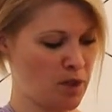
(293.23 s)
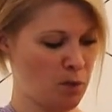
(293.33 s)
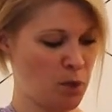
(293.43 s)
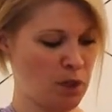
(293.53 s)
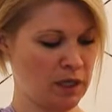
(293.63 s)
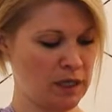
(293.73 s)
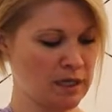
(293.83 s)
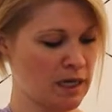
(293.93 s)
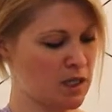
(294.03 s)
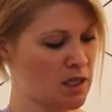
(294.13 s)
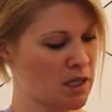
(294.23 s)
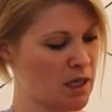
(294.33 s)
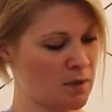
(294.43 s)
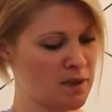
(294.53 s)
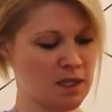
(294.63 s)
So pulling this section, it
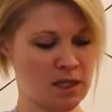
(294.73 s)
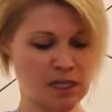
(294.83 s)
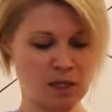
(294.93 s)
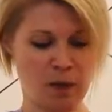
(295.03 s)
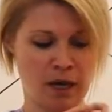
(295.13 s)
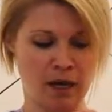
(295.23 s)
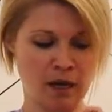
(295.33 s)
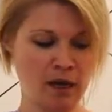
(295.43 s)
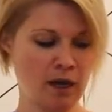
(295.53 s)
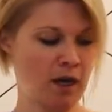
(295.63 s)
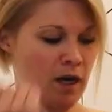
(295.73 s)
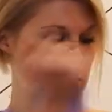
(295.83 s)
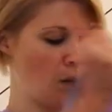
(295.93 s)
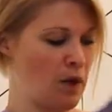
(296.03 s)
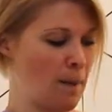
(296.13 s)
comes this way, and
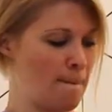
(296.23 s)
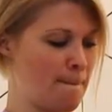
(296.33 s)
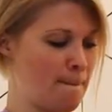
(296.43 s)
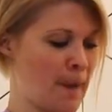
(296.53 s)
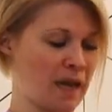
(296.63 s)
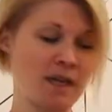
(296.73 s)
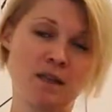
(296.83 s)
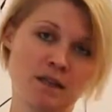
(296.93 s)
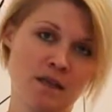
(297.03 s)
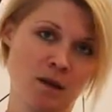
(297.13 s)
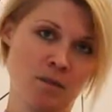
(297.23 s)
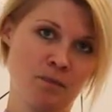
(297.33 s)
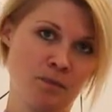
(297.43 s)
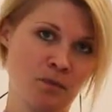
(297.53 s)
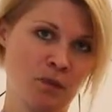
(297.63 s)
I'm pulling back in the
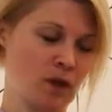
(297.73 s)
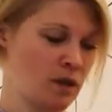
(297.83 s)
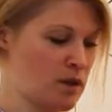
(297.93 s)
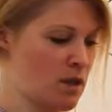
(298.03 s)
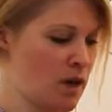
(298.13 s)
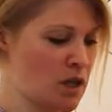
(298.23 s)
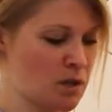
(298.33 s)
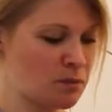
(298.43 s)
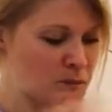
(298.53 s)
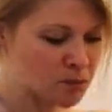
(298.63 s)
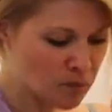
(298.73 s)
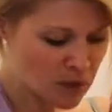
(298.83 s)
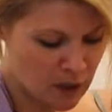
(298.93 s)
same direction.